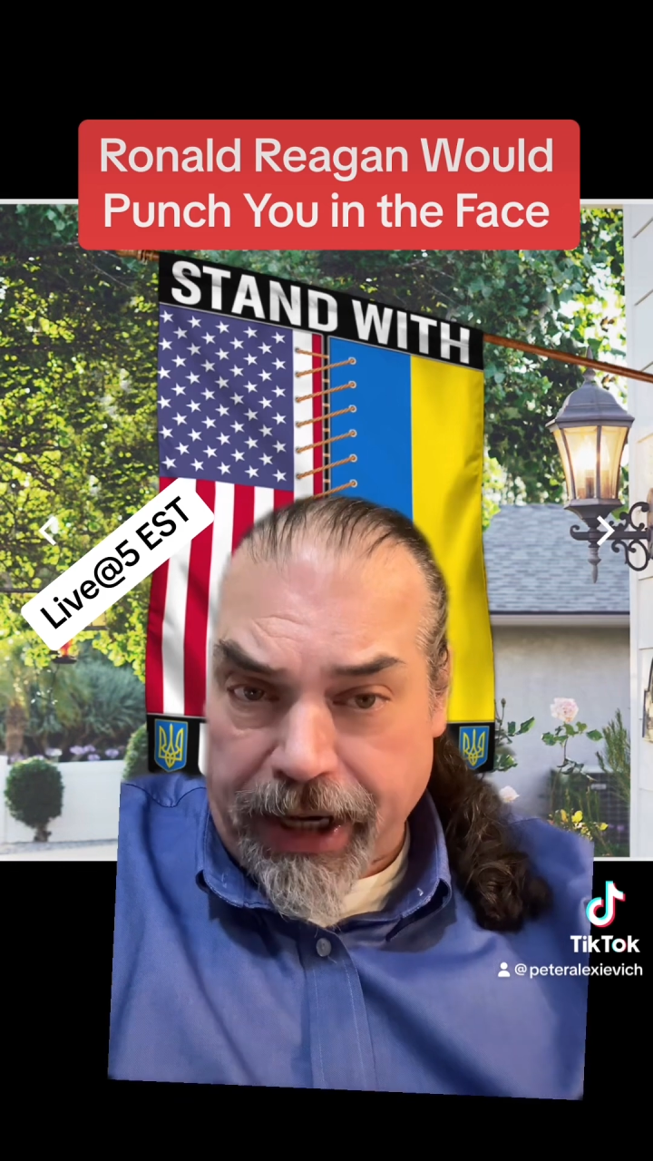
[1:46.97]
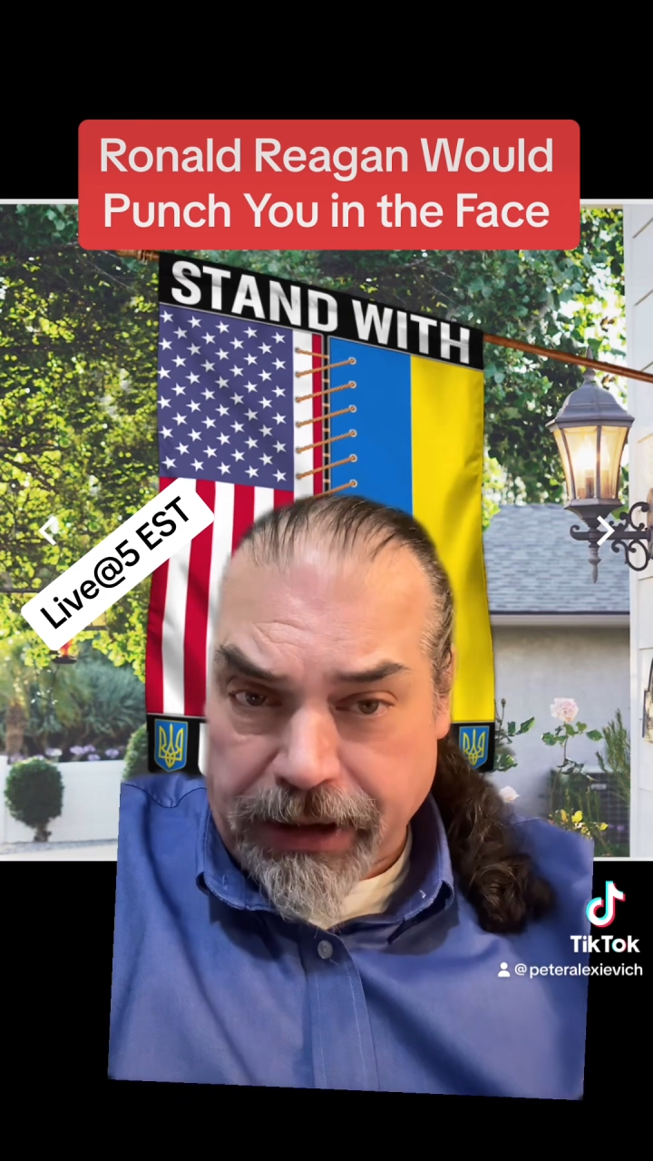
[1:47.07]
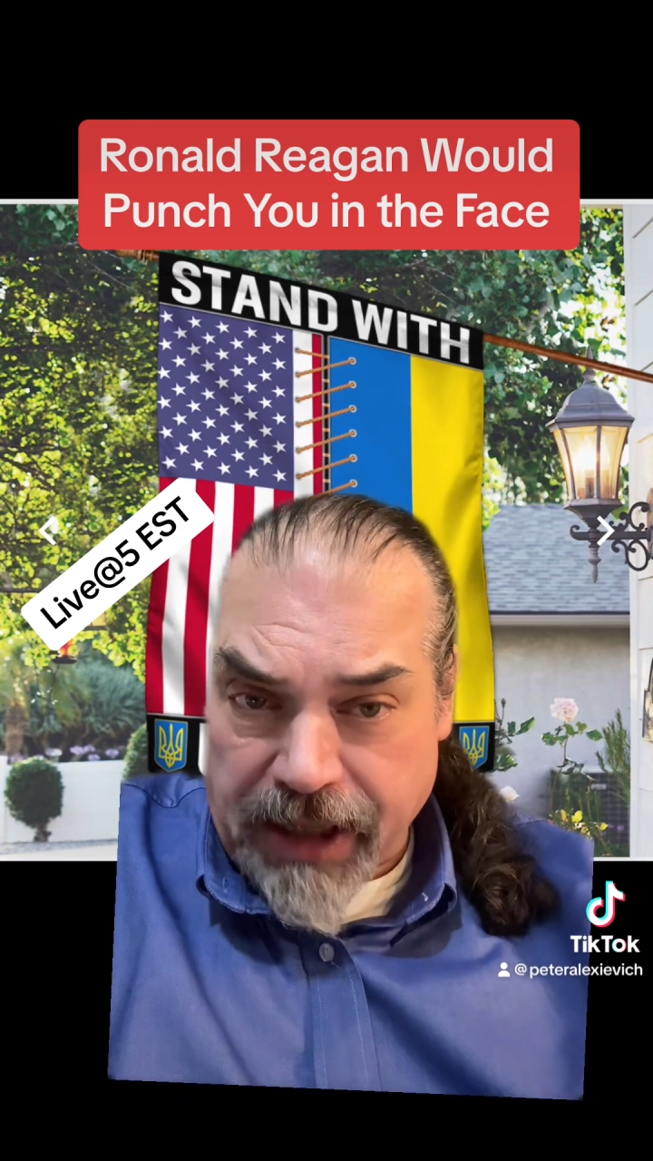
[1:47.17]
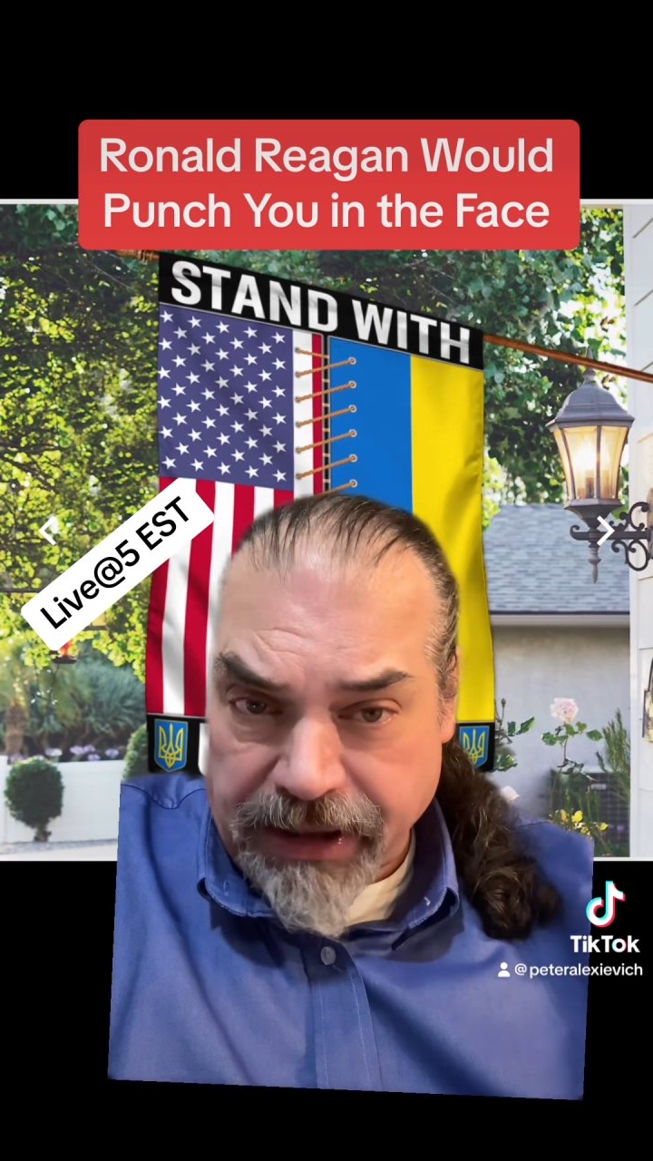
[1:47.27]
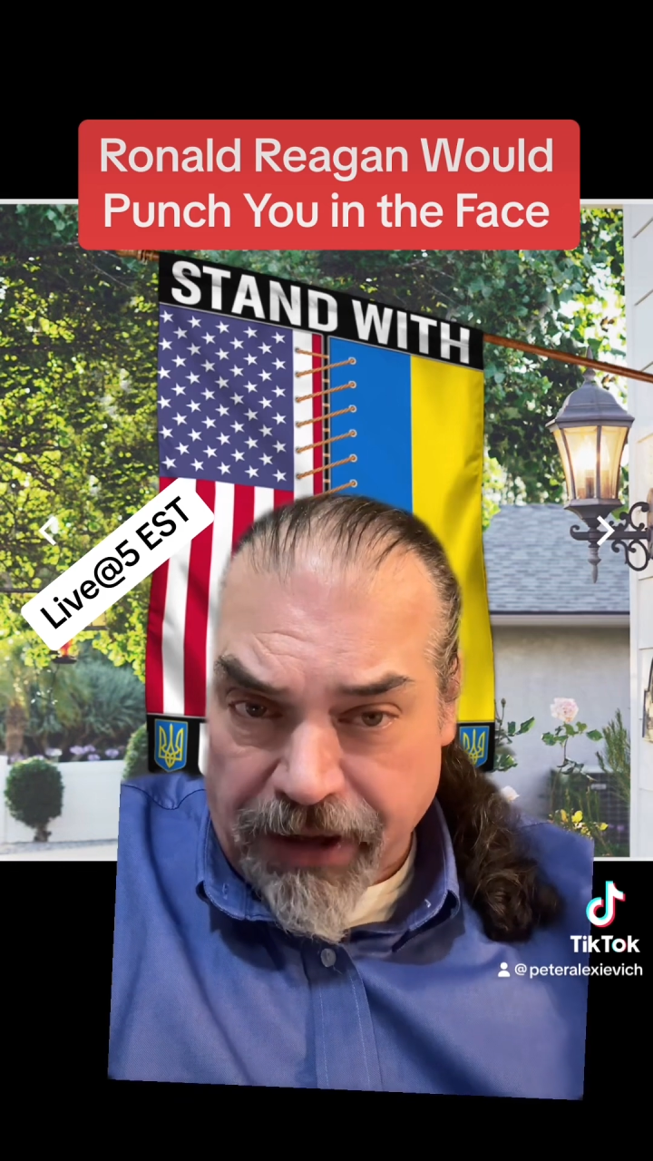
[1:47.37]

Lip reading: it doesn't